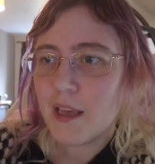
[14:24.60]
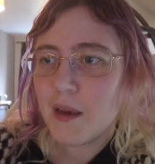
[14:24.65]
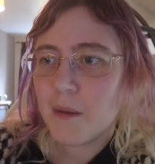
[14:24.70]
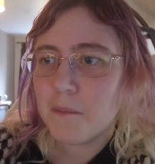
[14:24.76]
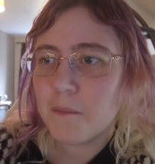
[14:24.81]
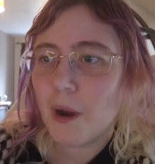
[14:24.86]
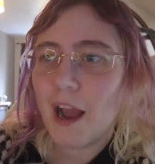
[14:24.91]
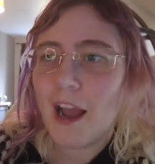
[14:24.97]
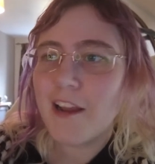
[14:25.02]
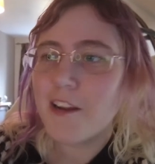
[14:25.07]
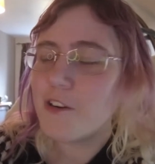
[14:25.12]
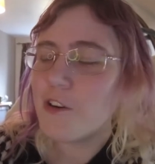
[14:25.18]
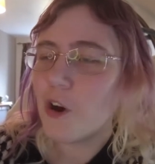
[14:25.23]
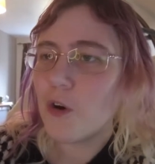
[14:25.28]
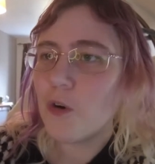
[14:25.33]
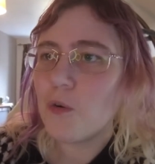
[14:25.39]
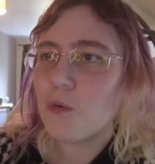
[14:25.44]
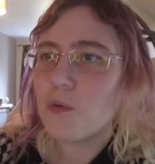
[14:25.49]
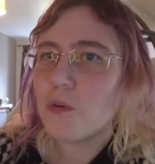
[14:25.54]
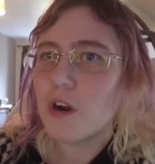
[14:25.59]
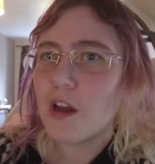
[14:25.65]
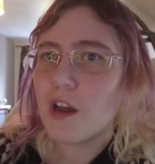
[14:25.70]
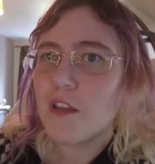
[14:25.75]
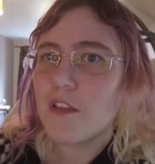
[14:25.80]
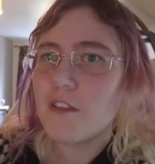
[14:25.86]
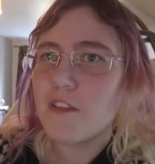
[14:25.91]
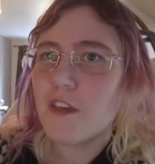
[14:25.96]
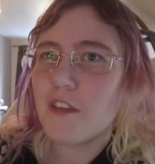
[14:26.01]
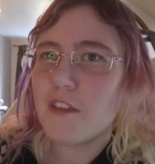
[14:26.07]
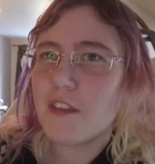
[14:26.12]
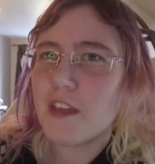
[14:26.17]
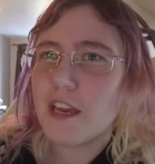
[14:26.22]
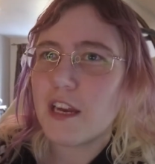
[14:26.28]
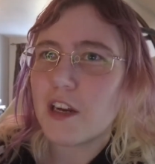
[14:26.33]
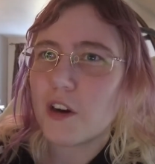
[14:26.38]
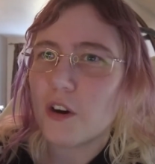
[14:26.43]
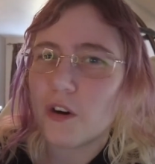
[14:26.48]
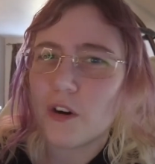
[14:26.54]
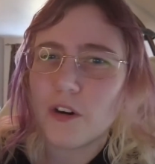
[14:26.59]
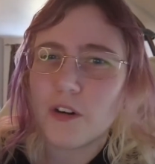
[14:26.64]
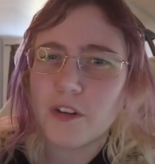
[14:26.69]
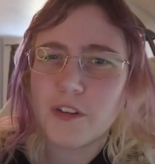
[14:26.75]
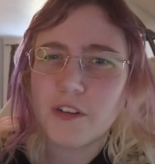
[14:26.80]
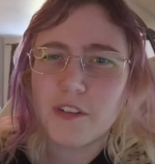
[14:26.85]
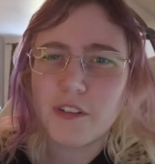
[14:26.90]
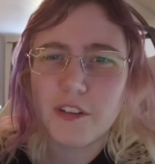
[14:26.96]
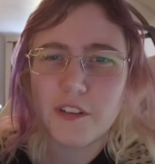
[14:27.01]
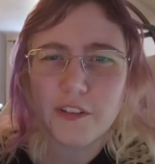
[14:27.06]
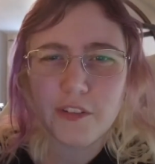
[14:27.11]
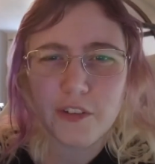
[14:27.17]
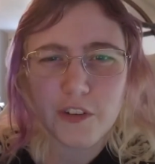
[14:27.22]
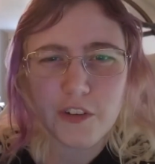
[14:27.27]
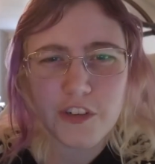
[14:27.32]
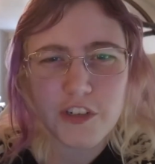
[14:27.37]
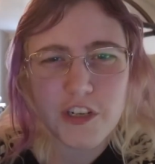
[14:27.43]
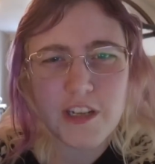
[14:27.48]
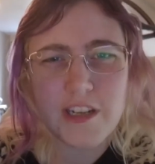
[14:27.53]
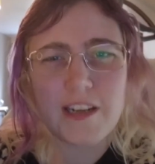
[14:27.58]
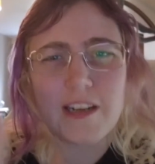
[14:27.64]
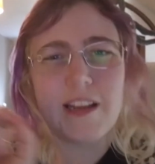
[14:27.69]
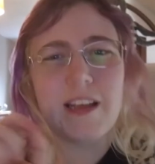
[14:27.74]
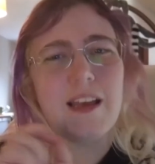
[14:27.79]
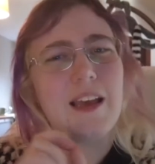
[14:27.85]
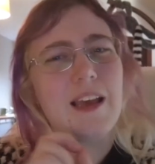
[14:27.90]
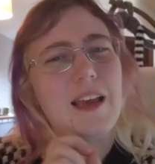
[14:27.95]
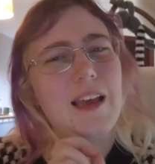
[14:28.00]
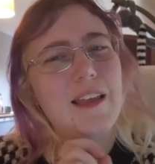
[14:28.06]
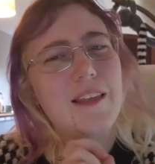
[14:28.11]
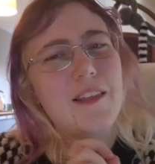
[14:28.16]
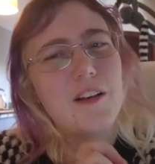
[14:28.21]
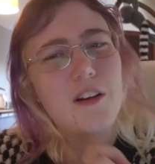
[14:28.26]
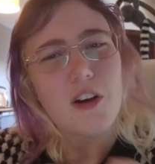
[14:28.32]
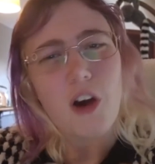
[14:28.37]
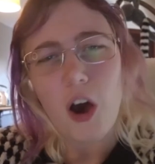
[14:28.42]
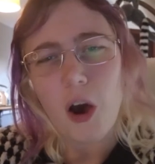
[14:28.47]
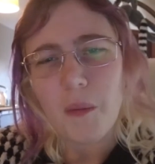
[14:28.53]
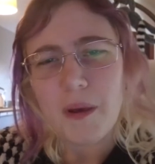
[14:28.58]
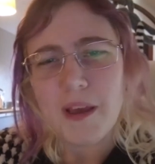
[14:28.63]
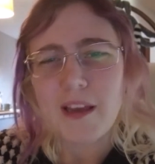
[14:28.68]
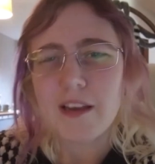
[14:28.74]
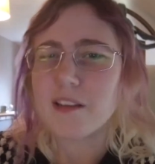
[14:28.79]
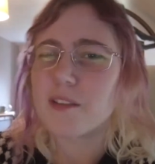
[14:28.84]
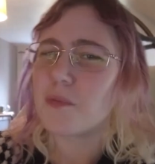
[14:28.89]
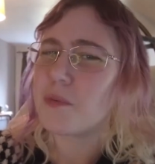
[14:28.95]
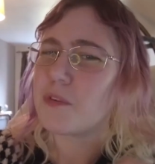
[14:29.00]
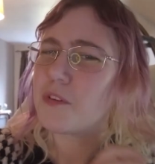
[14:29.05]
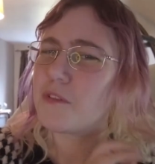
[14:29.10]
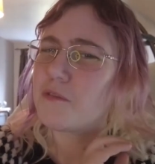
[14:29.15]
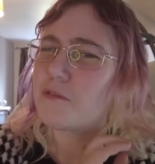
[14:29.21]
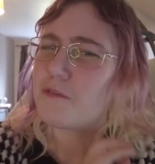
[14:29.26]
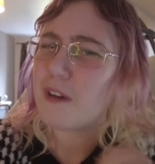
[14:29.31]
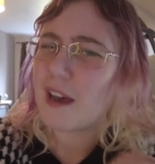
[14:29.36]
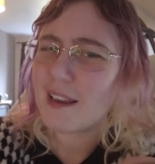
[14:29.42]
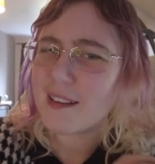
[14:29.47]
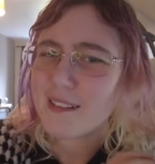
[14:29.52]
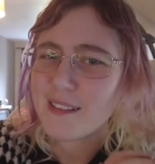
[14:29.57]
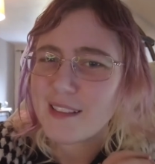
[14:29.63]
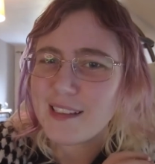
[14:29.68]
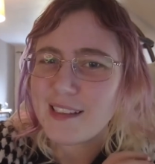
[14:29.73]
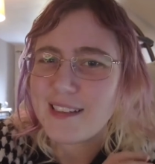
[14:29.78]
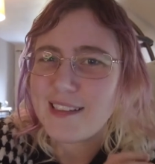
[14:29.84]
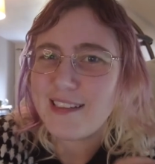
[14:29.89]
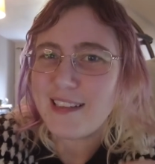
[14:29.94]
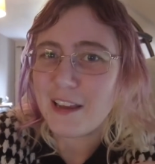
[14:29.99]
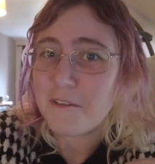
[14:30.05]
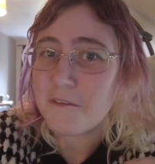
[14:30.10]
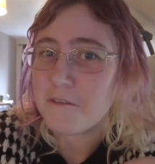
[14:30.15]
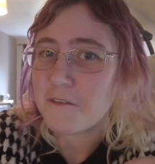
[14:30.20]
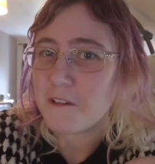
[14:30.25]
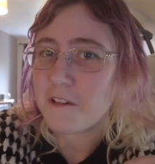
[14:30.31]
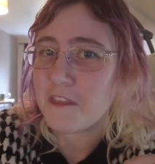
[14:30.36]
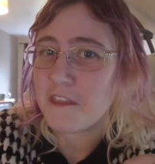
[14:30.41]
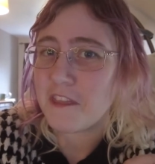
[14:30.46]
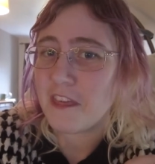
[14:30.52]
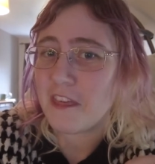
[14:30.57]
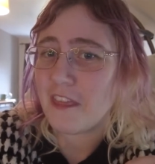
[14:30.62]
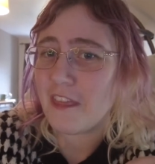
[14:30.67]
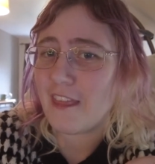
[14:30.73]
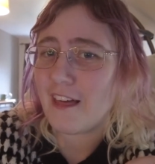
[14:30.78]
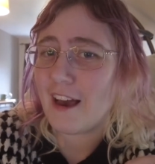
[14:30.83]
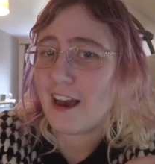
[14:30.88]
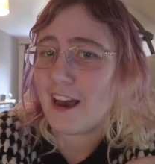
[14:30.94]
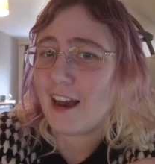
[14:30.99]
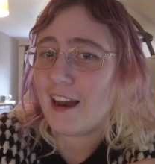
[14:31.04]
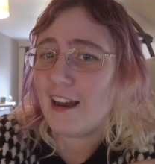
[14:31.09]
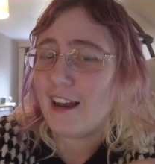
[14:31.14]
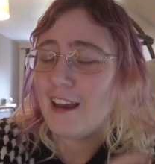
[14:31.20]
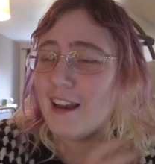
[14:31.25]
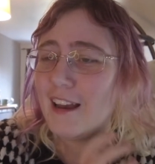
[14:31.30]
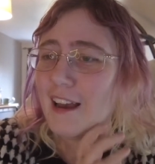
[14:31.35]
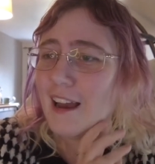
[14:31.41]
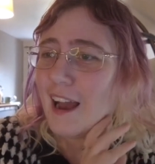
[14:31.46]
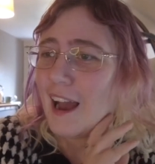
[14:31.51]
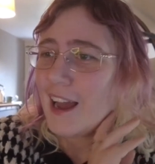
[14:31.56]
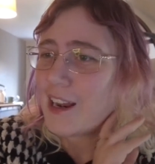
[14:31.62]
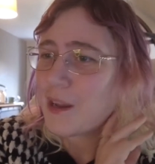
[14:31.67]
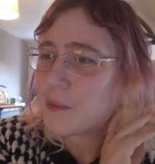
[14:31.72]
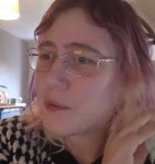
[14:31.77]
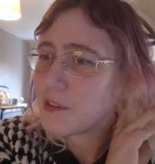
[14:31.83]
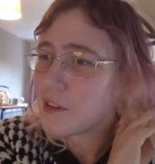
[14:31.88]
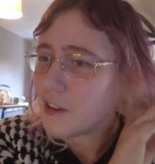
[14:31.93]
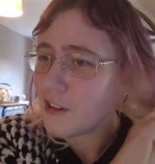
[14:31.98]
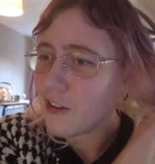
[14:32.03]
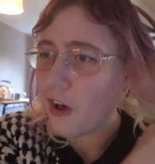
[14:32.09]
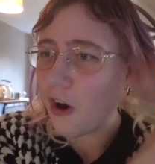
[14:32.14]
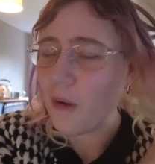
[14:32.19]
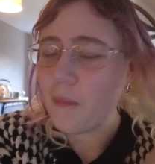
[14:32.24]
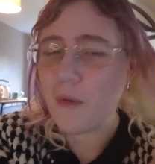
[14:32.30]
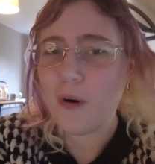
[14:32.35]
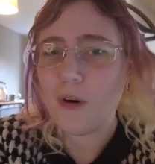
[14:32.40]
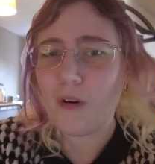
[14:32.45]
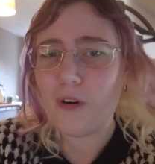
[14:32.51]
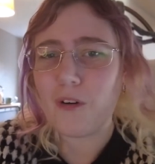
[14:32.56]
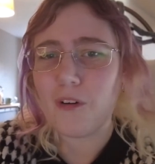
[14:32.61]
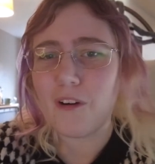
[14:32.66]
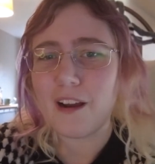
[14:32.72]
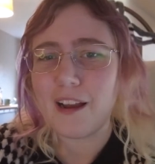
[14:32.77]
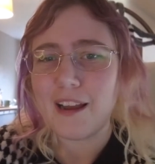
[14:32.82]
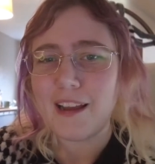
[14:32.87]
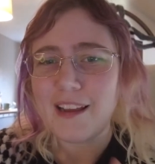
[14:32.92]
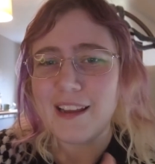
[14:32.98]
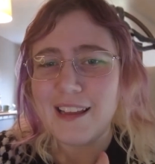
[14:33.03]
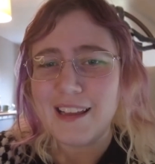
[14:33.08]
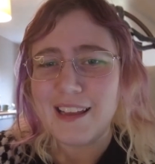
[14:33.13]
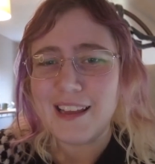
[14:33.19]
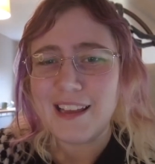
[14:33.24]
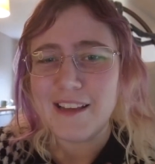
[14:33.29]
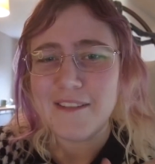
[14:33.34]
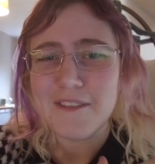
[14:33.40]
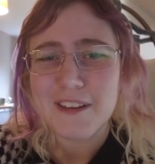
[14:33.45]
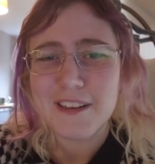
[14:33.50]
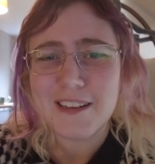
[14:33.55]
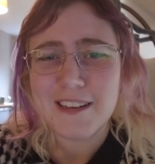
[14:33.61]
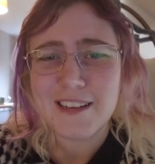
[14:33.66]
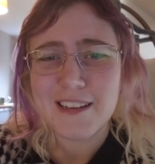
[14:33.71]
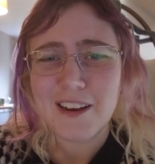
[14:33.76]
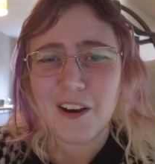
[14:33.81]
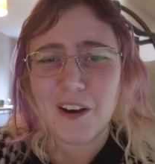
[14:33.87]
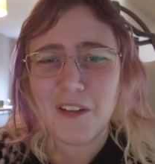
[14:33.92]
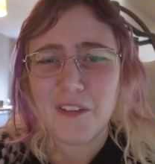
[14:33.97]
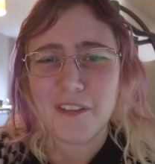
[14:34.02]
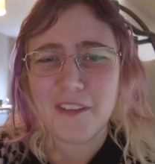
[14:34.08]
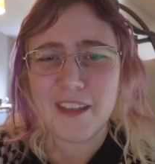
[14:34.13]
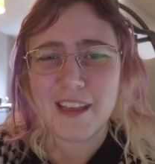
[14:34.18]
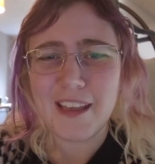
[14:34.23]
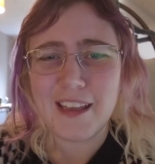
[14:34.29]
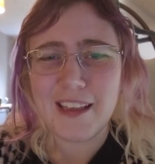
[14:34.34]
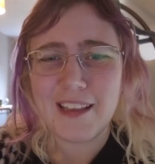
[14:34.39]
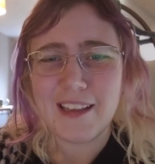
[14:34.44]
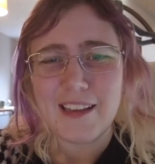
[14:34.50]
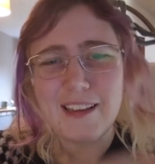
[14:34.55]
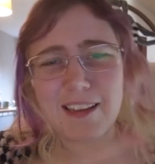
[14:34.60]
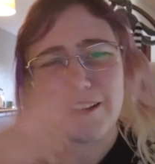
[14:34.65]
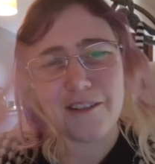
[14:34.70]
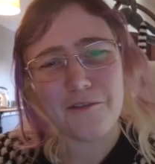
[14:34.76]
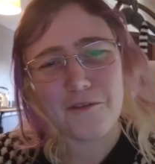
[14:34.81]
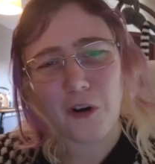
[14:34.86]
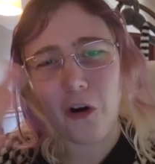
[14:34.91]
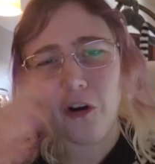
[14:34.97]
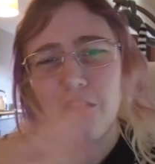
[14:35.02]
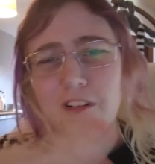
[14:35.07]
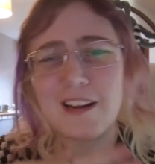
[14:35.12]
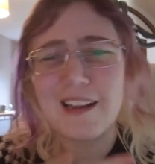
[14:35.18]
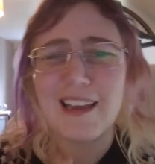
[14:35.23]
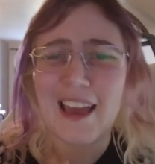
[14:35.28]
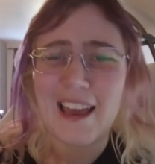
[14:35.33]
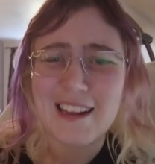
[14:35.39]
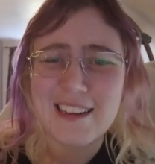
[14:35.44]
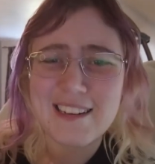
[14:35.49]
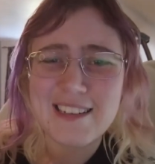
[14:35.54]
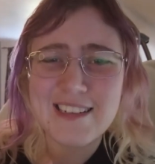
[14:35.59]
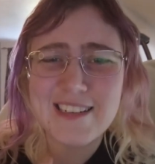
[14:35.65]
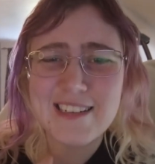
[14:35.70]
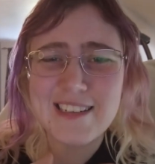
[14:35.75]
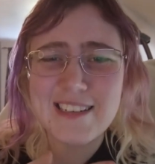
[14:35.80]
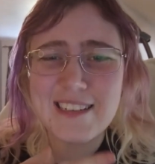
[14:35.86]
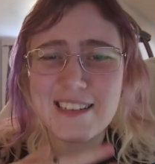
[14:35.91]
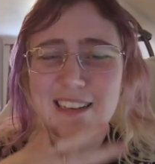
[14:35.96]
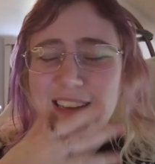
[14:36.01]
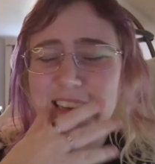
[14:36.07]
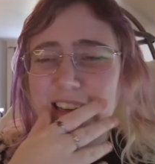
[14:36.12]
But I know that the Accords discussion in the comics was vastly different than that, and it was a lot more even on the for and against.